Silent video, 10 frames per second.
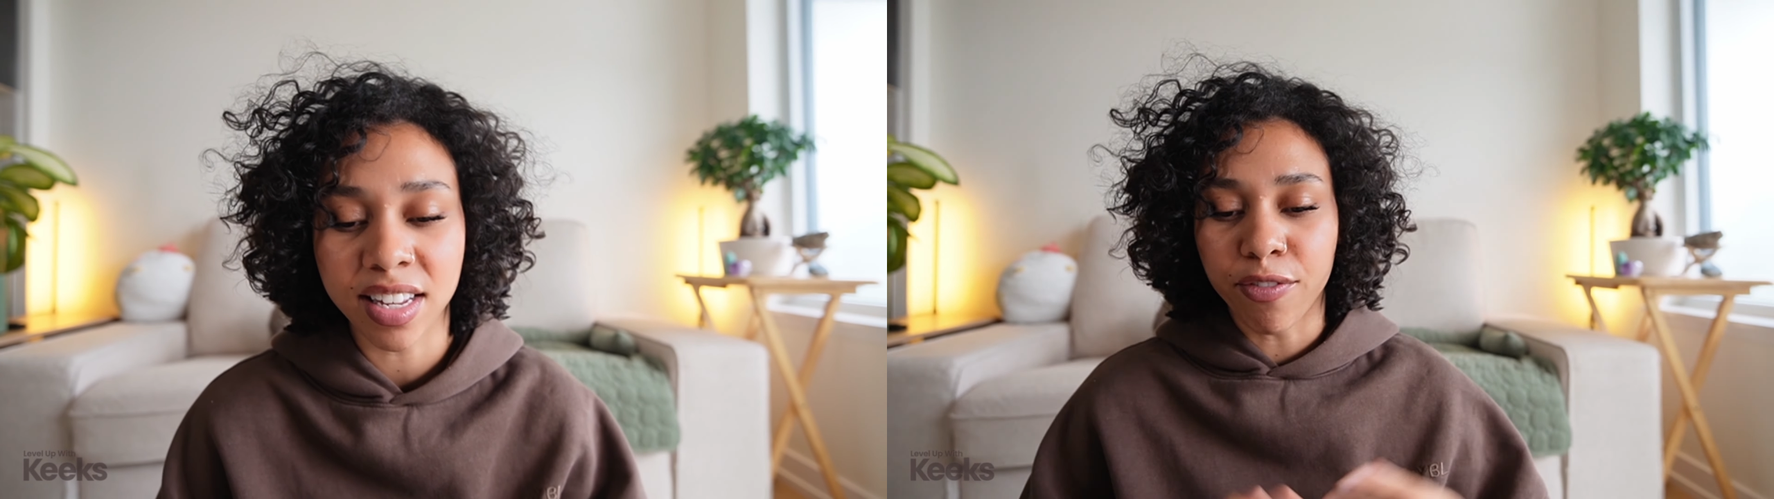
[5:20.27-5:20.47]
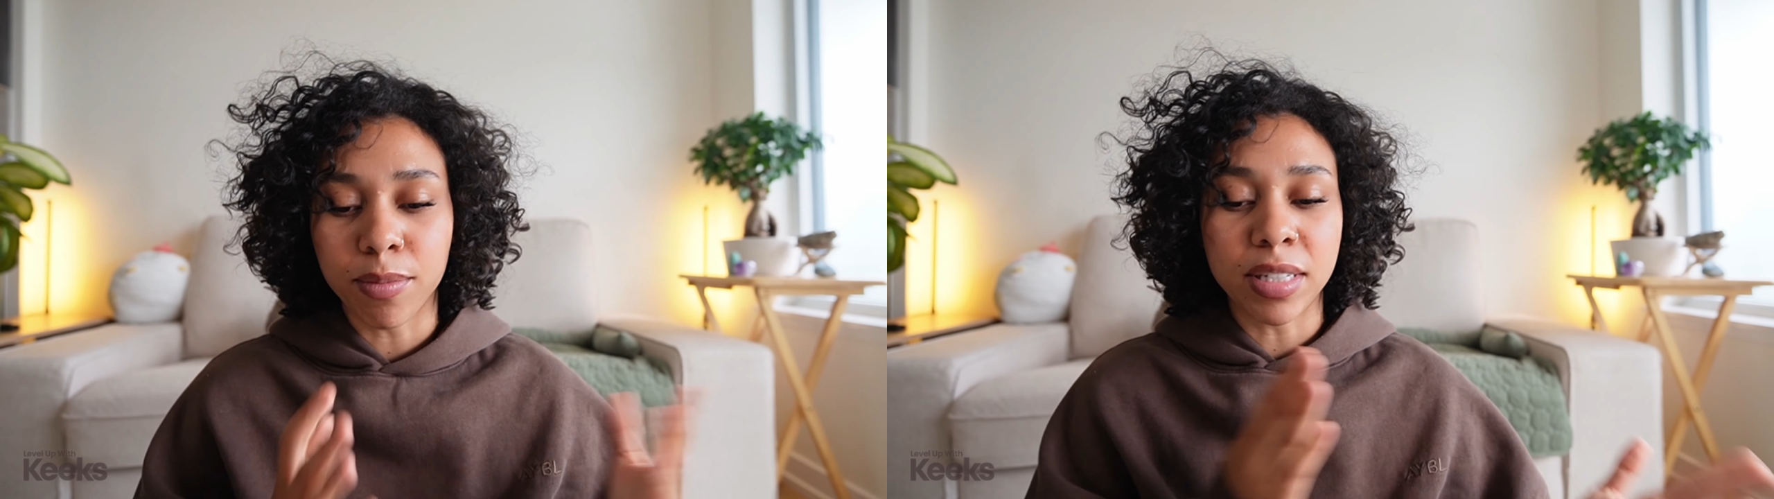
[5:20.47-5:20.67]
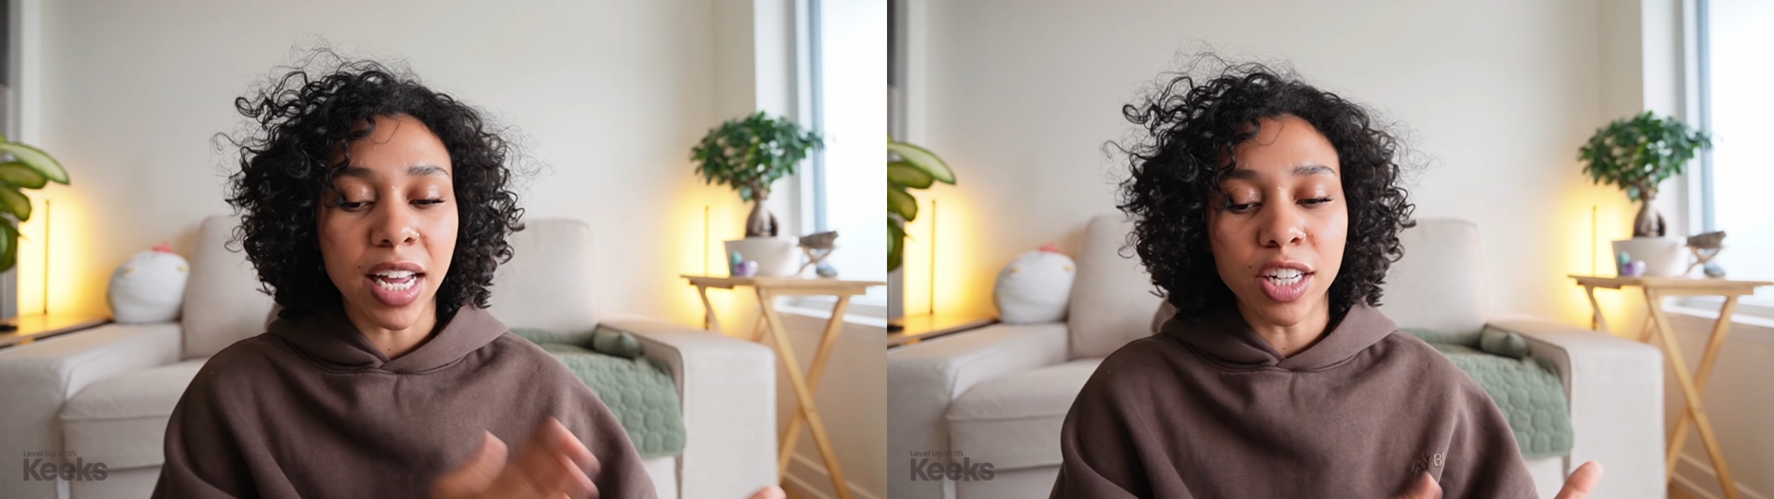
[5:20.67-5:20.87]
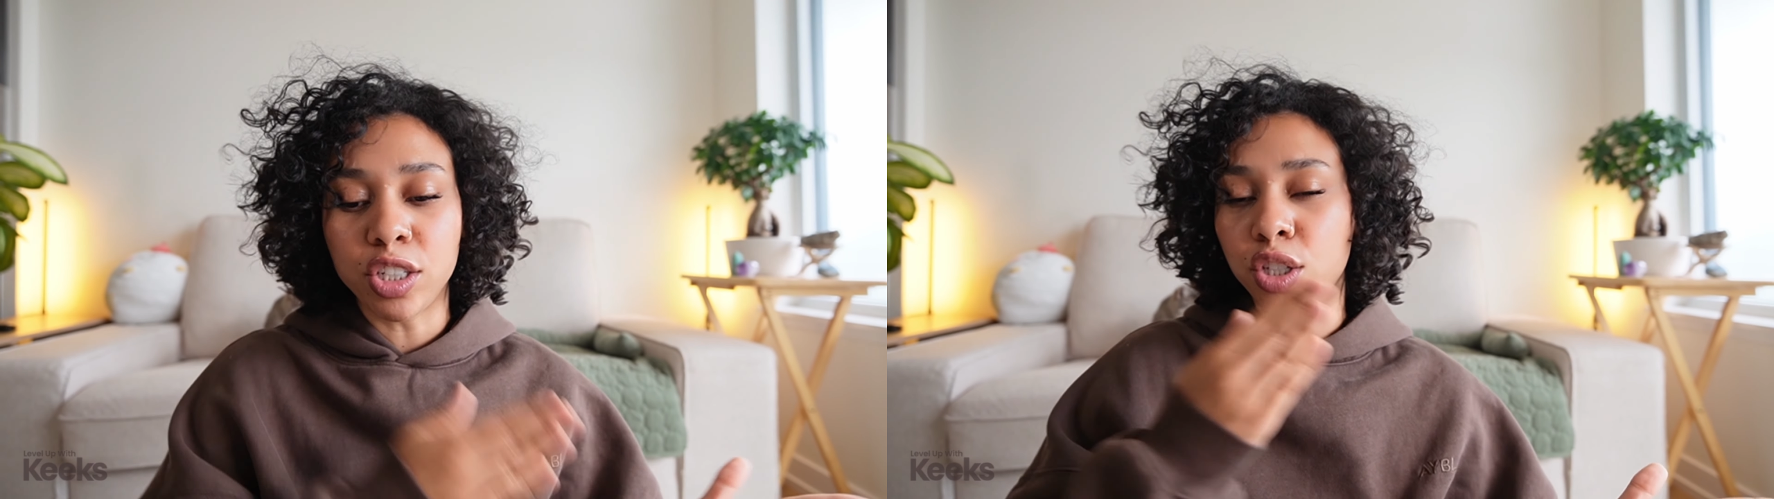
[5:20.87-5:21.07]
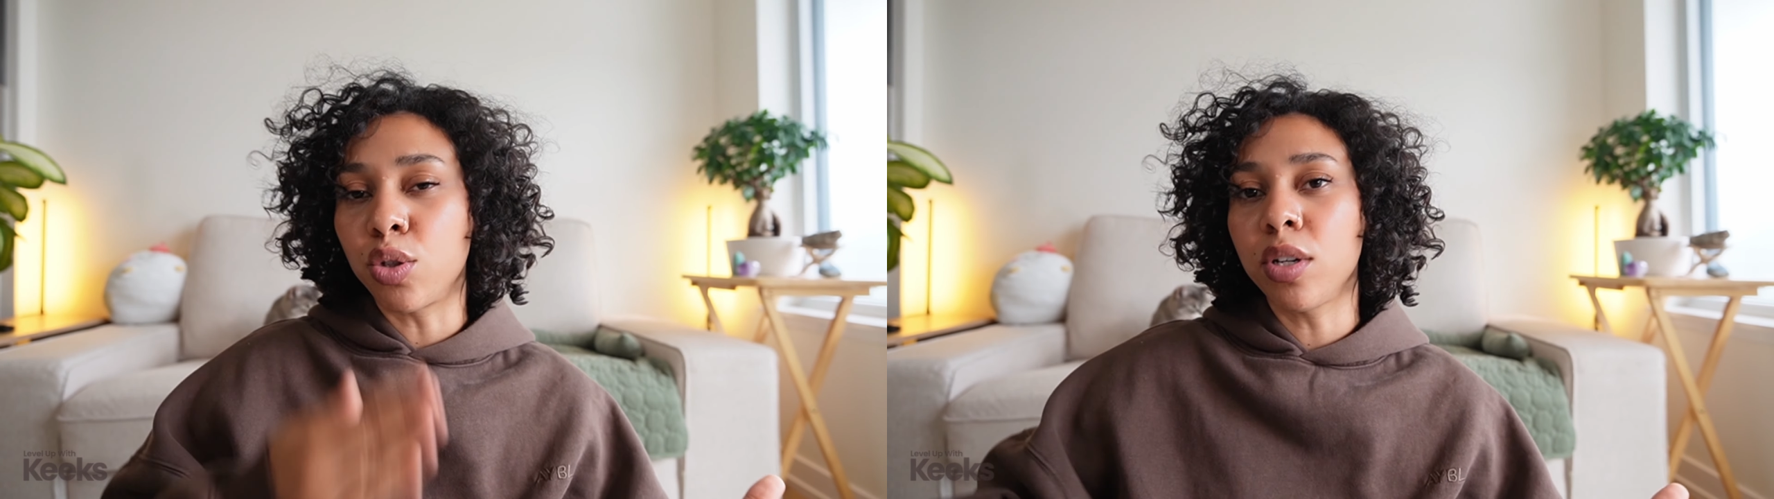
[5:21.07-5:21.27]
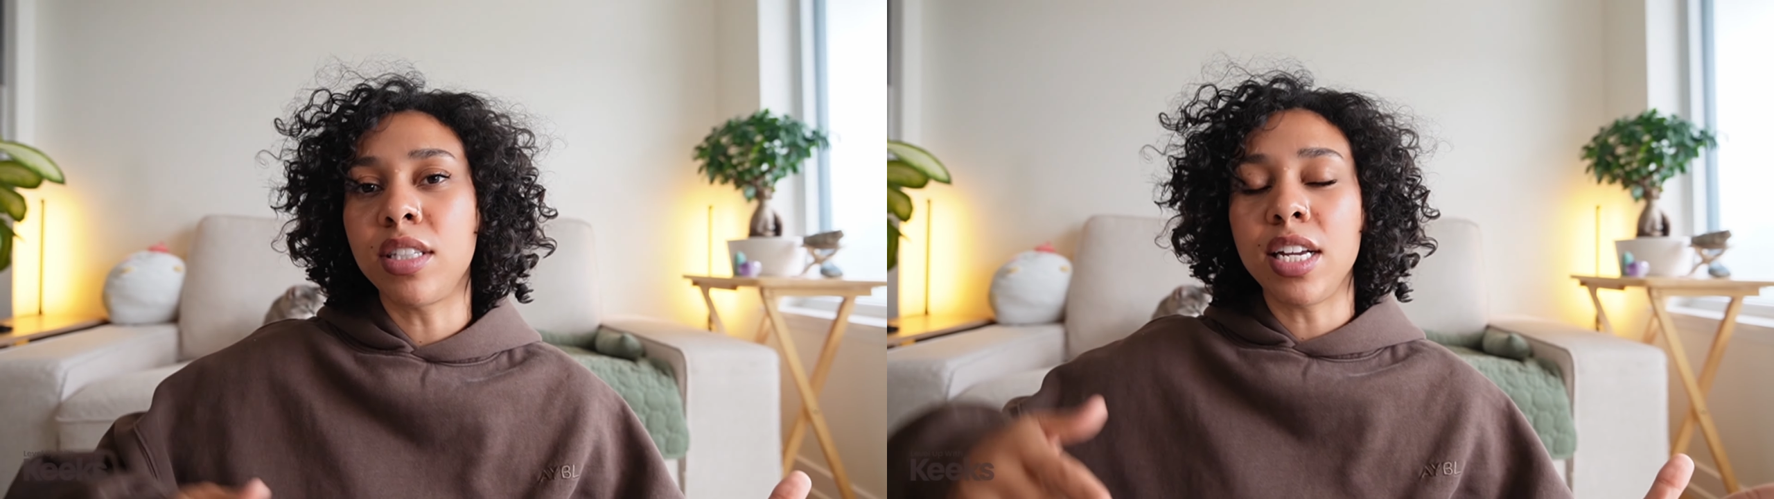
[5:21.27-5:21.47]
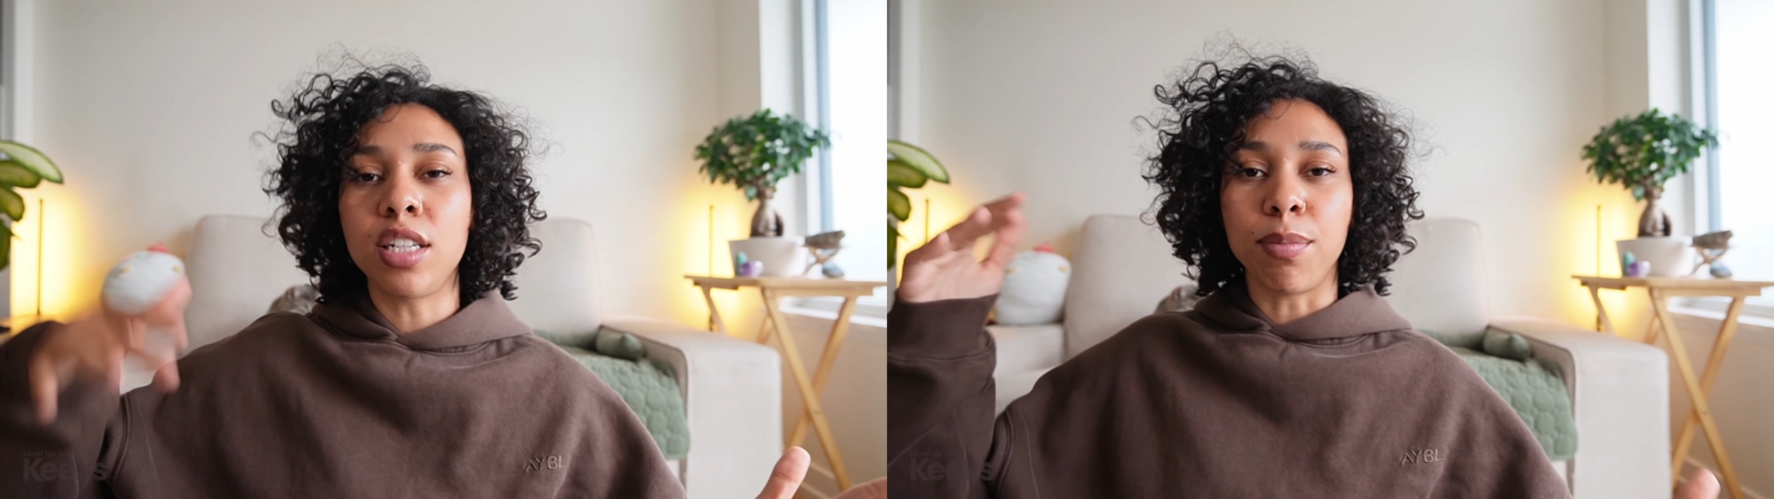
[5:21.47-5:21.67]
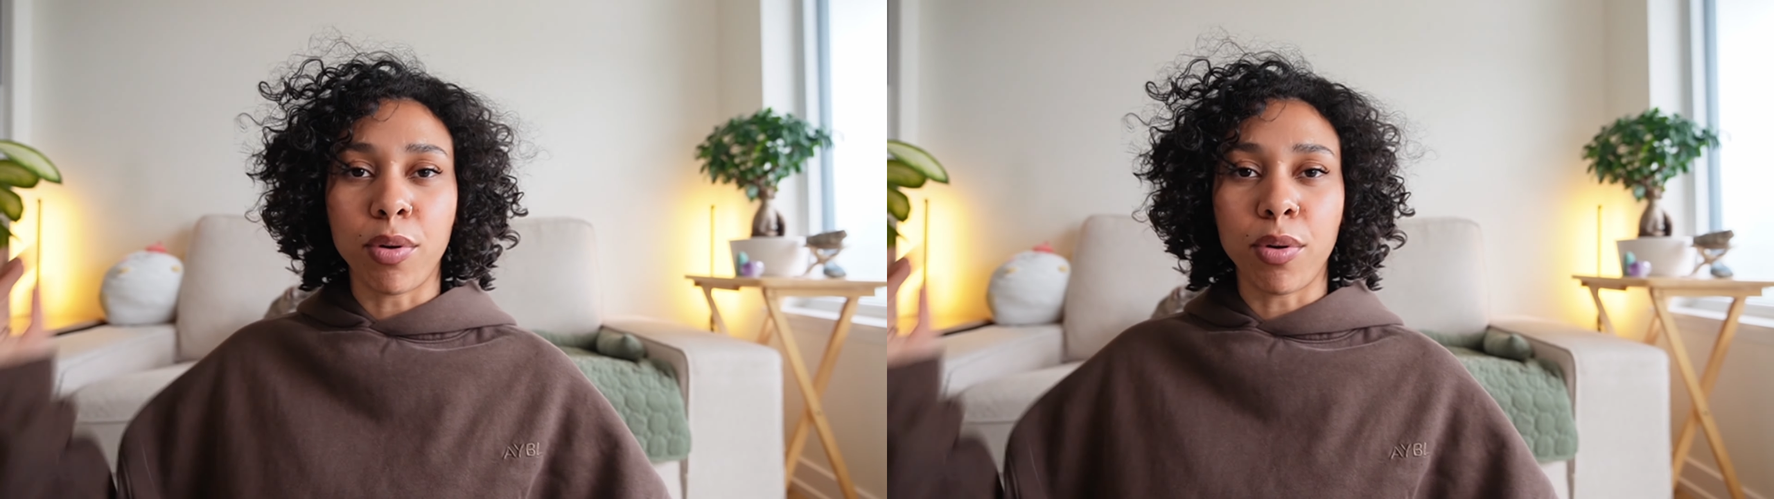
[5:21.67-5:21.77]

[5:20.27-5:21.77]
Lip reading: From sketch to sourcing to